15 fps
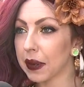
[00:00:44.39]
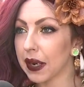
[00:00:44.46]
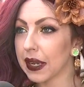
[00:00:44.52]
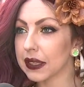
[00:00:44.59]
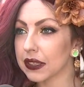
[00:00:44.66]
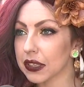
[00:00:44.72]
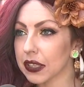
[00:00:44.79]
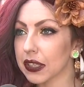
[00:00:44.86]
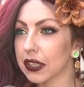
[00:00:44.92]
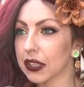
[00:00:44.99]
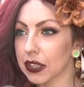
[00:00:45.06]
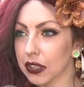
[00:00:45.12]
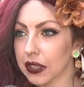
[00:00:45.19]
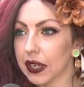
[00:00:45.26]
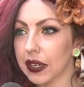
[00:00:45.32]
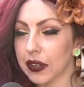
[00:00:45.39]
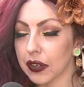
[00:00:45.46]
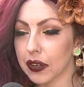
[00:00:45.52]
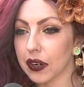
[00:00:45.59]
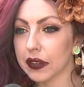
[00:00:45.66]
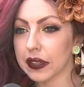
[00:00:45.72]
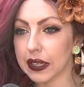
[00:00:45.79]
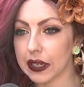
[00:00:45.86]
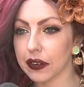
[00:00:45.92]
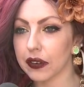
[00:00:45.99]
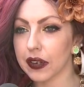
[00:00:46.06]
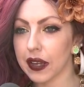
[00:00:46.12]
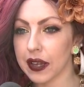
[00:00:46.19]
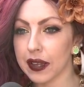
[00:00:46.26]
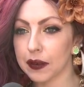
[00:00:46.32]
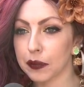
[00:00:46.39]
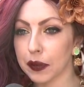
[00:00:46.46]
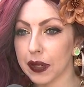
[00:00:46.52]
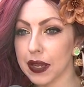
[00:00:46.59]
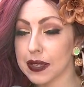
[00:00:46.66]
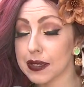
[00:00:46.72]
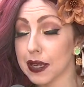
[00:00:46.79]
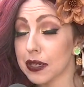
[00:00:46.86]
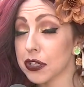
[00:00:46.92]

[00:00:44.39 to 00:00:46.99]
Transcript: but I took a good look at her on the internet and realized